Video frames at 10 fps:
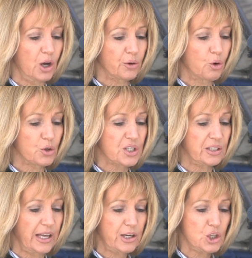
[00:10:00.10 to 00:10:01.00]
on course
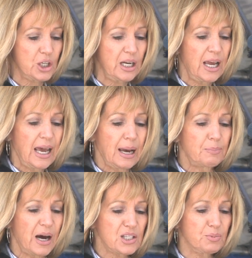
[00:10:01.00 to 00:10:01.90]
selection
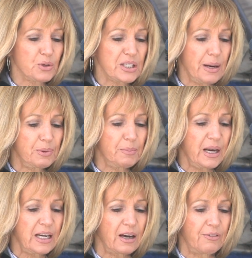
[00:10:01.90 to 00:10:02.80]
and possible
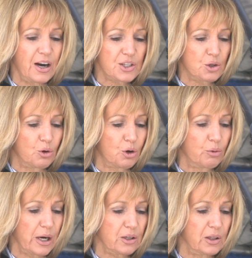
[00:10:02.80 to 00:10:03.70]
supplementing of high school
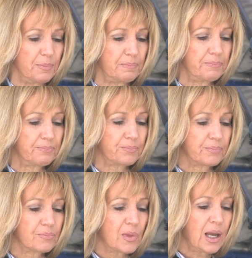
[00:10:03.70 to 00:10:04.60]
curriculum.
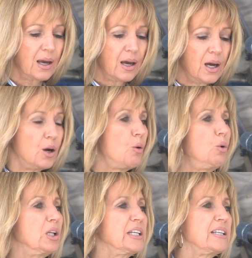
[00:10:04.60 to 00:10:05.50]

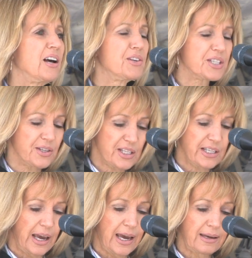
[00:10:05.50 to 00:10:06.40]
Willie Nelson
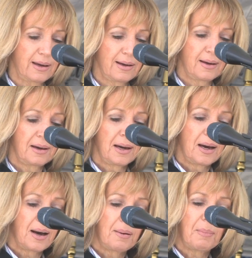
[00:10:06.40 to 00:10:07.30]
sang,
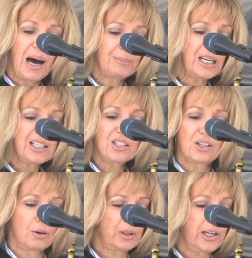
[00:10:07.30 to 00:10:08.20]
Mama,
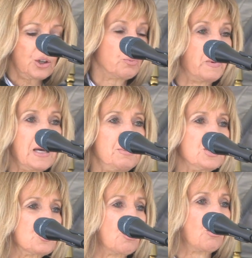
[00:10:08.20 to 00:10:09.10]
don't let your
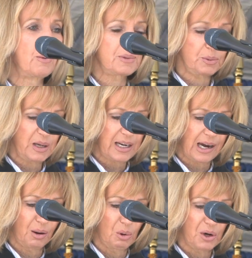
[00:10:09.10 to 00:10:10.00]
babies grow up to be
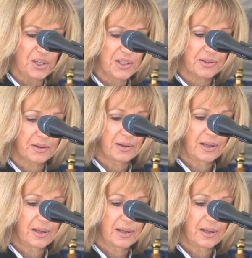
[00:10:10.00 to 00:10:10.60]
cowboys.